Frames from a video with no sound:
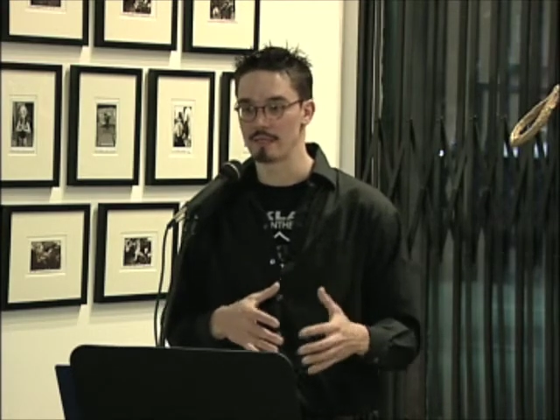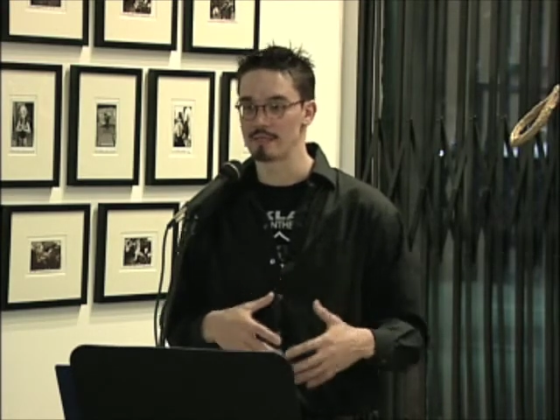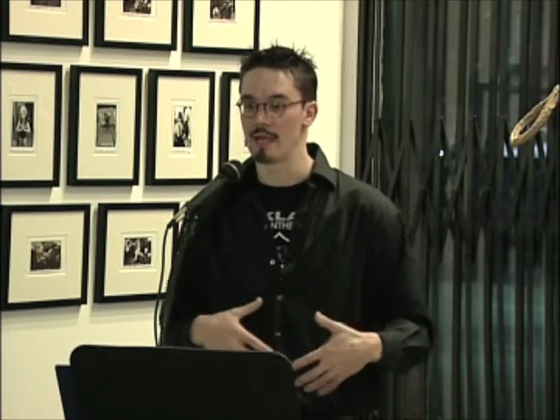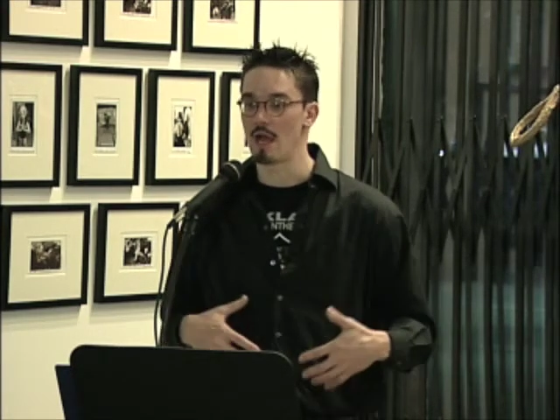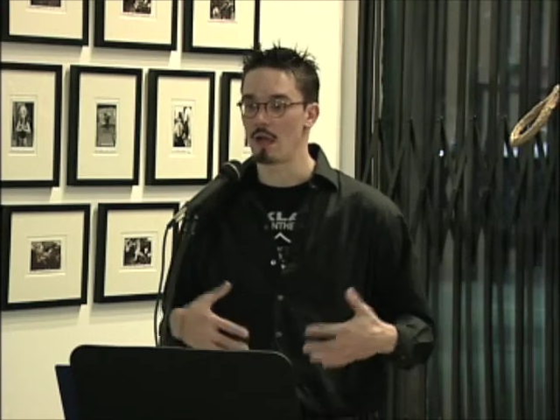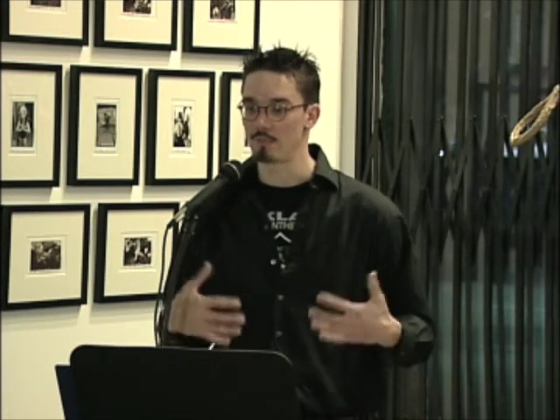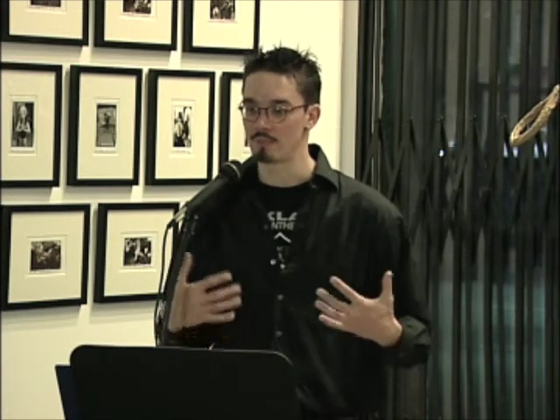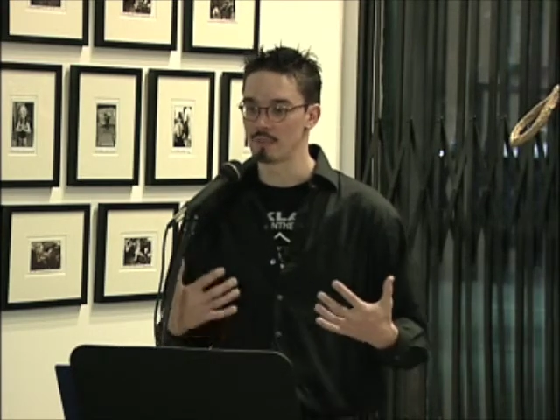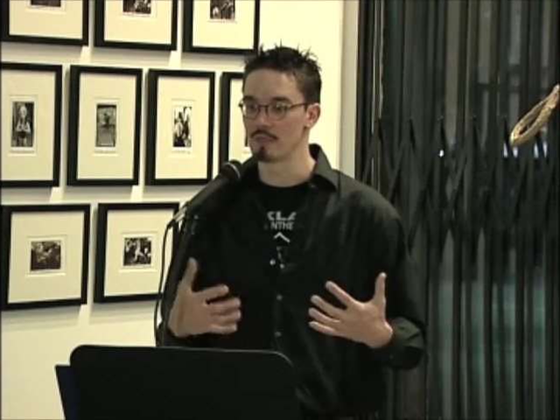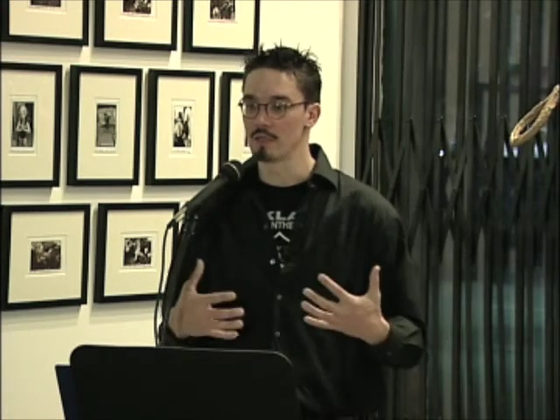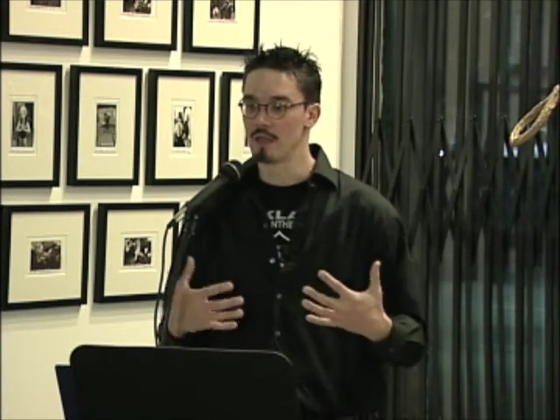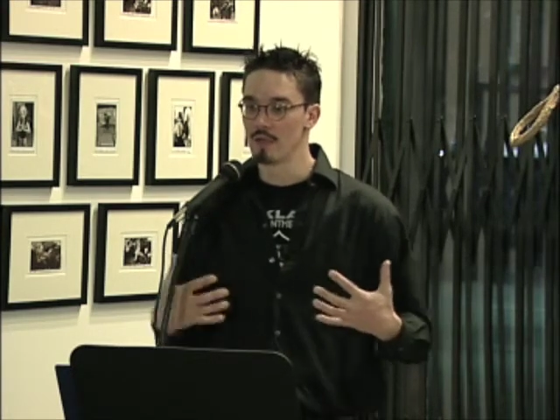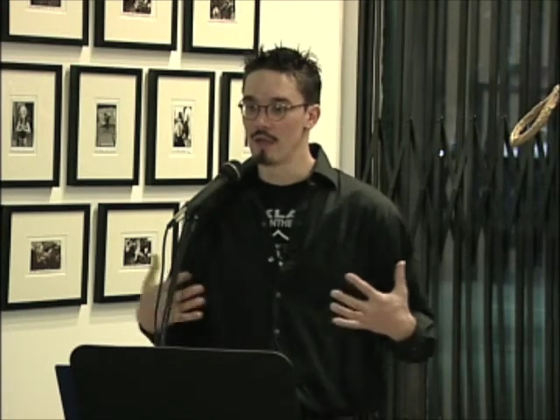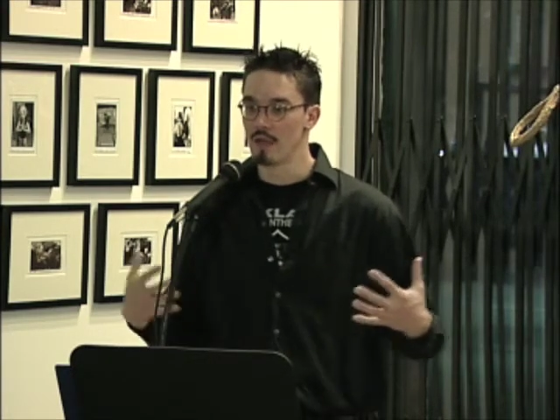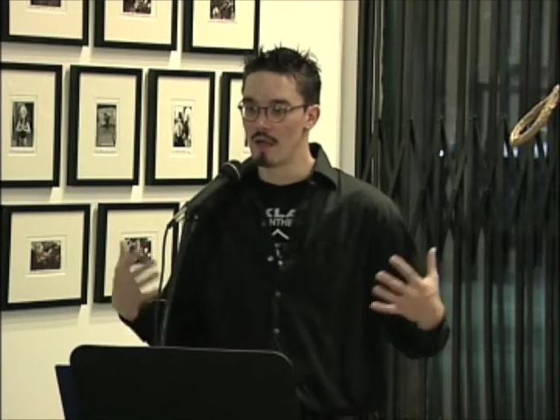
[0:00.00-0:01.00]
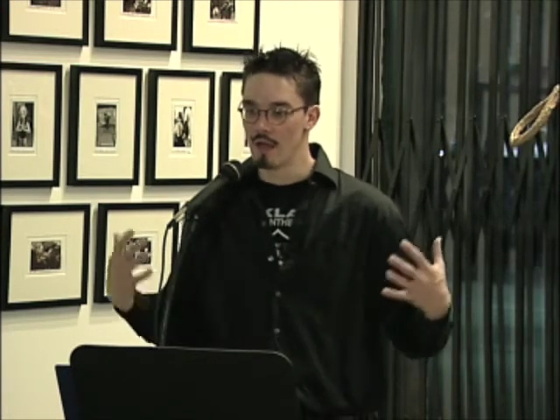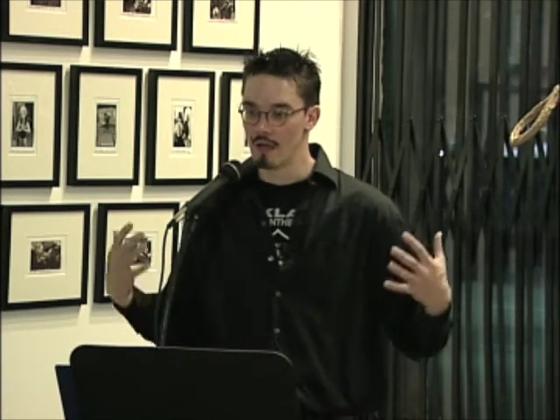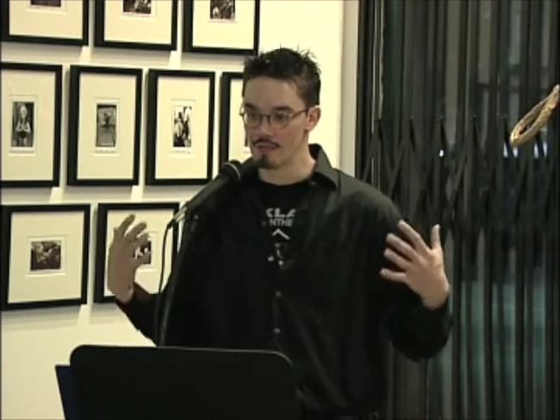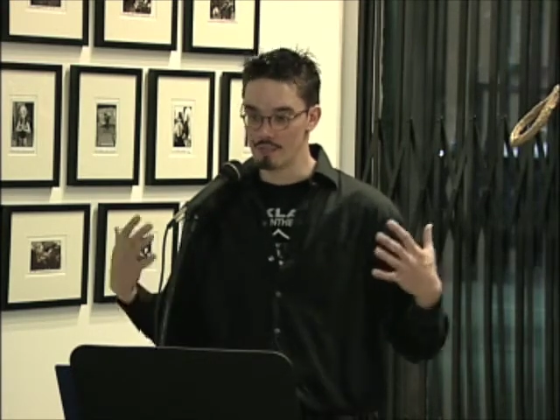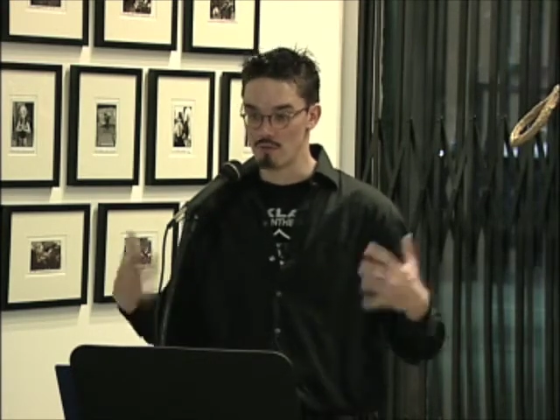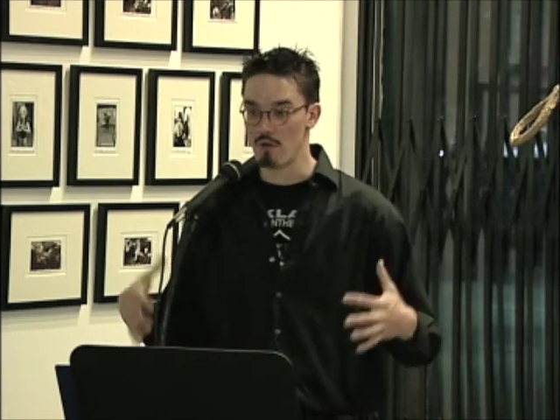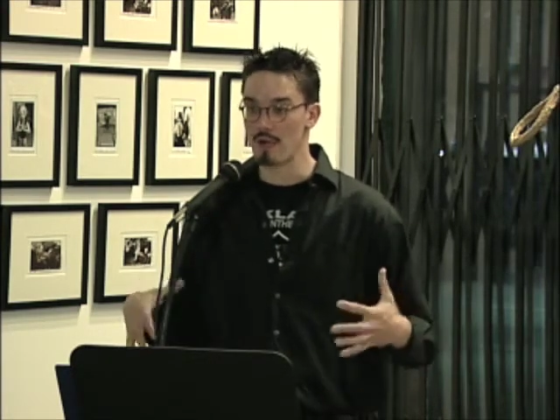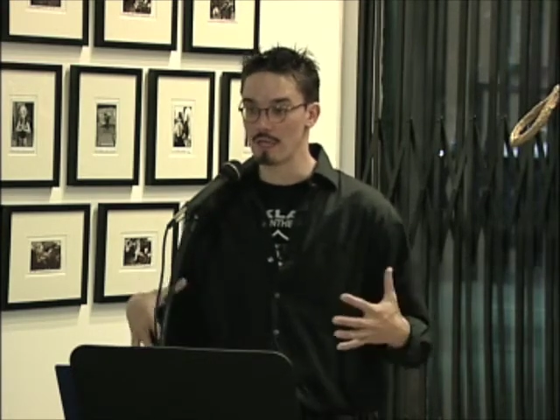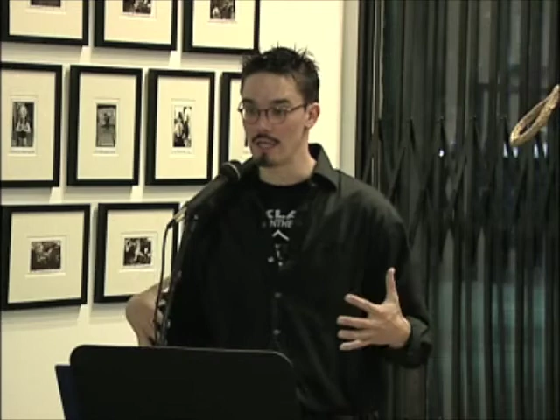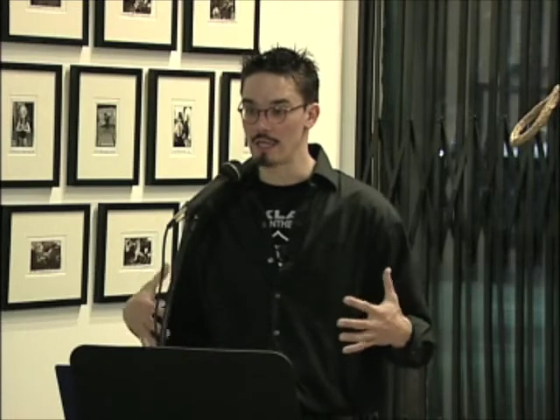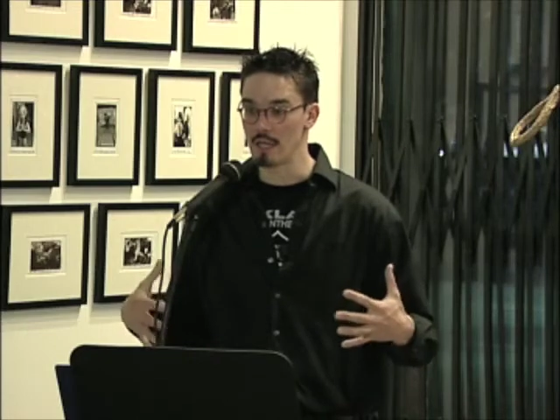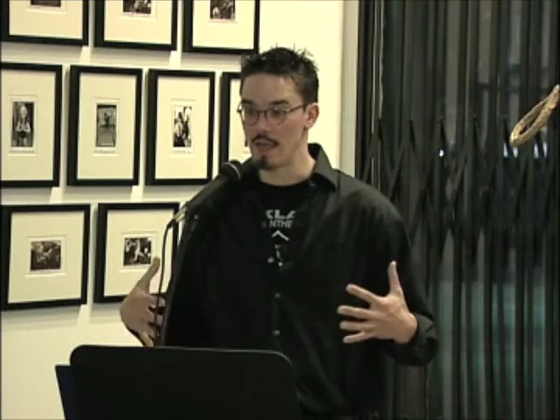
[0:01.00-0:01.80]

It's helped a struggling